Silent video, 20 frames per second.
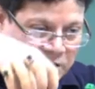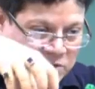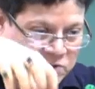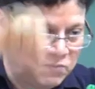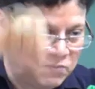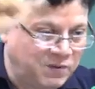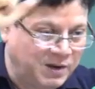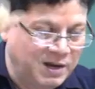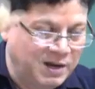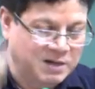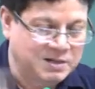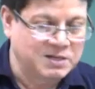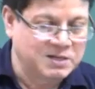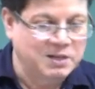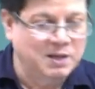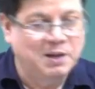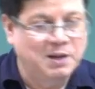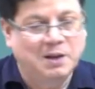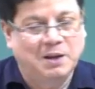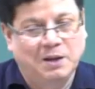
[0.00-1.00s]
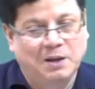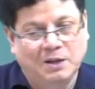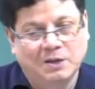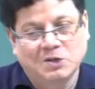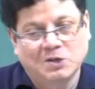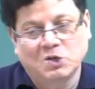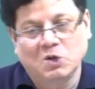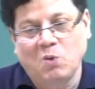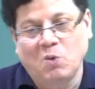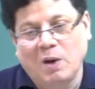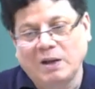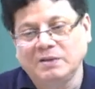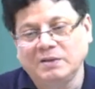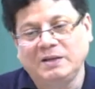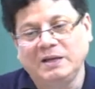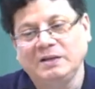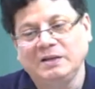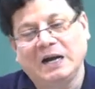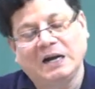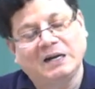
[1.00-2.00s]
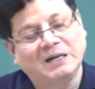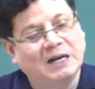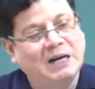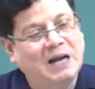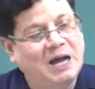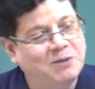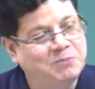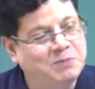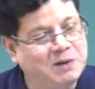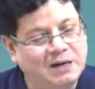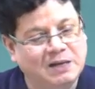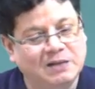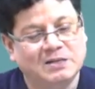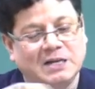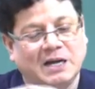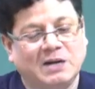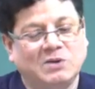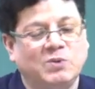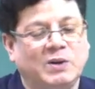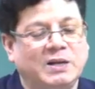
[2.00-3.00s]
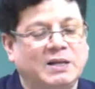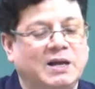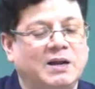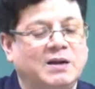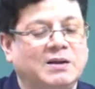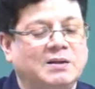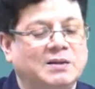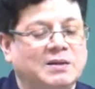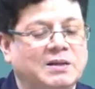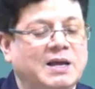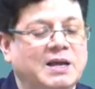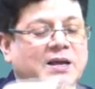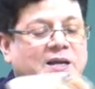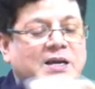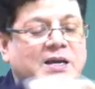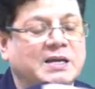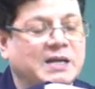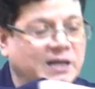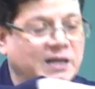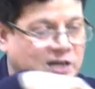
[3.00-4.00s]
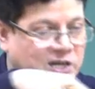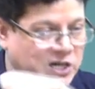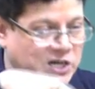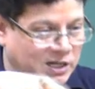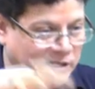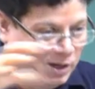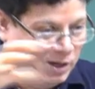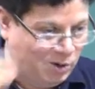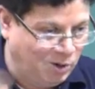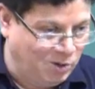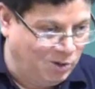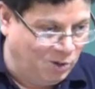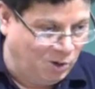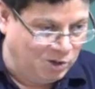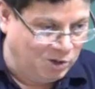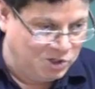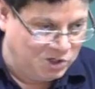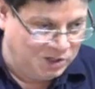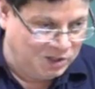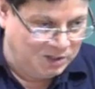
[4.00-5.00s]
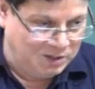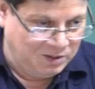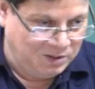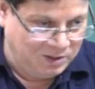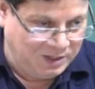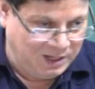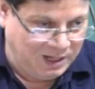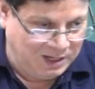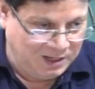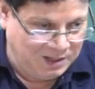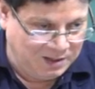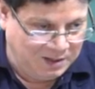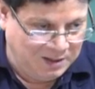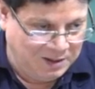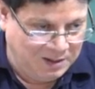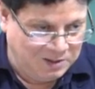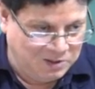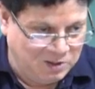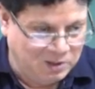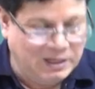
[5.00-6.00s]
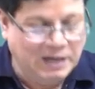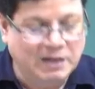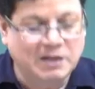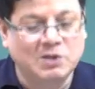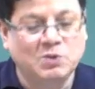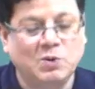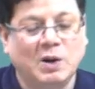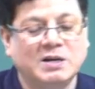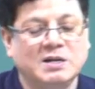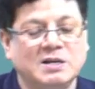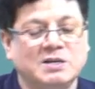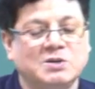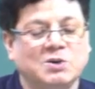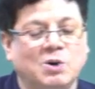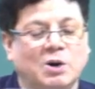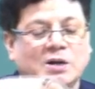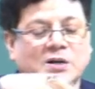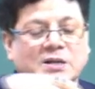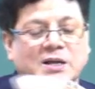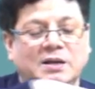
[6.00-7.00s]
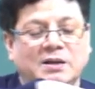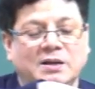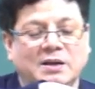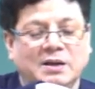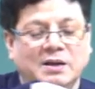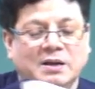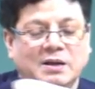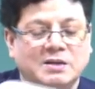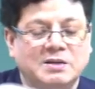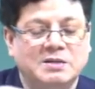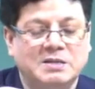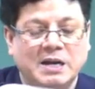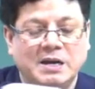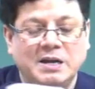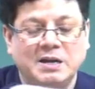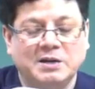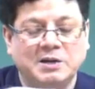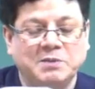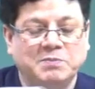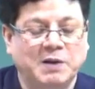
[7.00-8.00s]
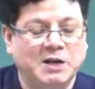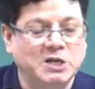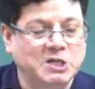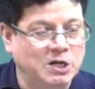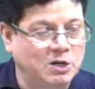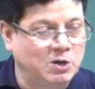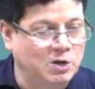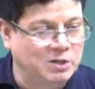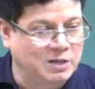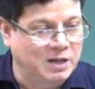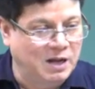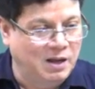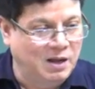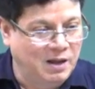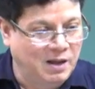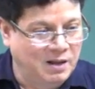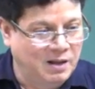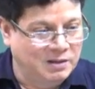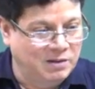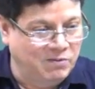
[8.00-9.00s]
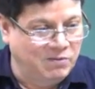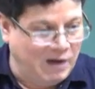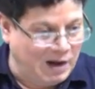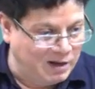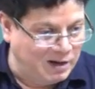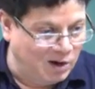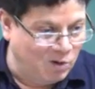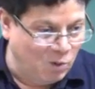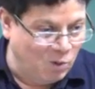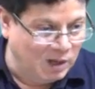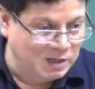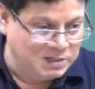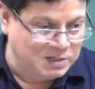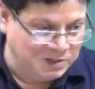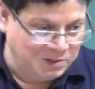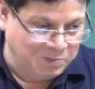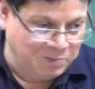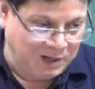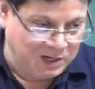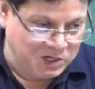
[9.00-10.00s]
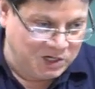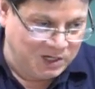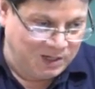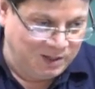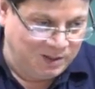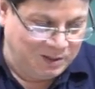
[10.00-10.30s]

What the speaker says: spheres. So, one thing that can happen is that whether they are hitting each other or not. Okay. So, that is what is called the steric repulsion or the van der Waals repulsion.